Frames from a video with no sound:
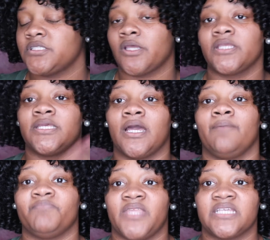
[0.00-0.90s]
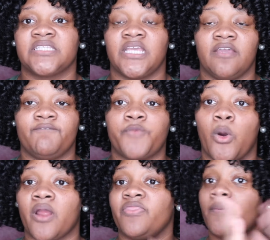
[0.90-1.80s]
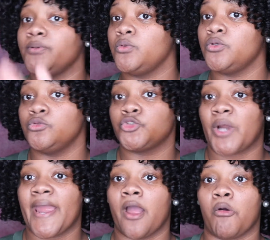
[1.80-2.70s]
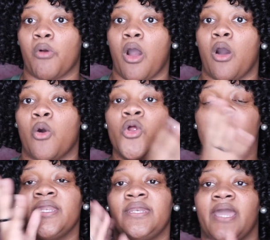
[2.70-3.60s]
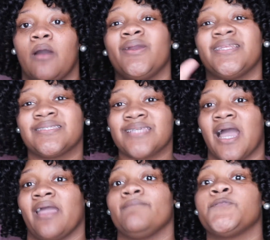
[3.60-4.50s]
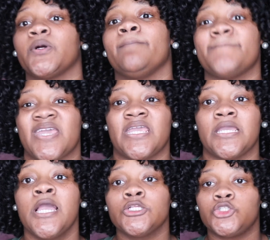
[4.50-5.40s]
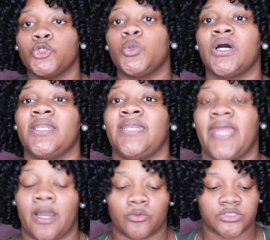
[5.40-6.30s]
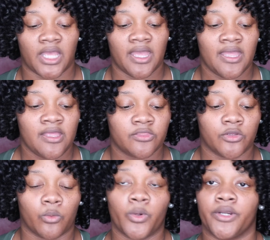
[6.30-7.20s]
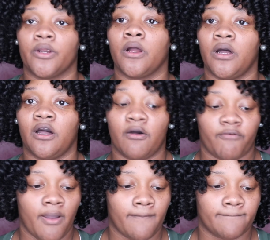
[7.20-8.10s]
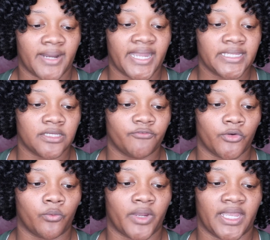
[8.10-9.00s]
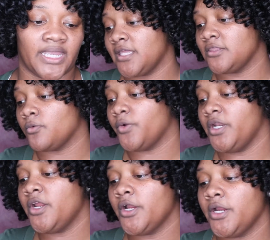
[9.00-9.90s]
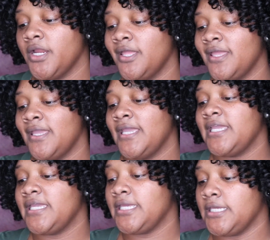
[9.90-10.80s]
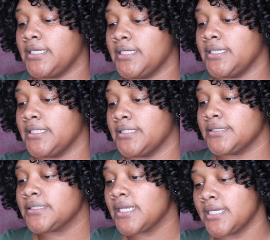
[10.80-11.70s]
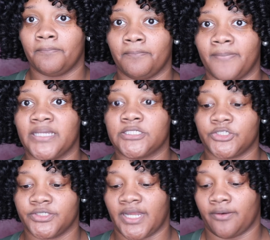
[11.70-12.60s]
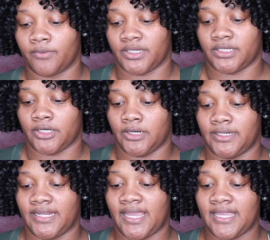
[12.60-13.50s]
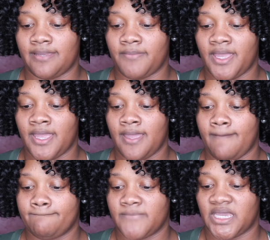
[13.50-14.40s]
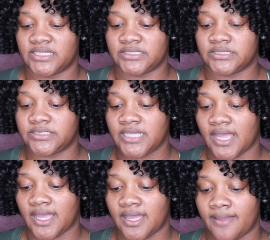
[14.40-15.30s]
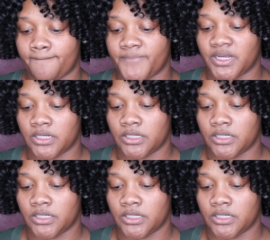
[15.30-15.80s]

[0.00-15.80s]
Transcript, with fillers: so yeah that's it for the Boohoo try on haul now it is time for me to announce the winner of my giveaway and the winner is make sure I don't want to get her name messed up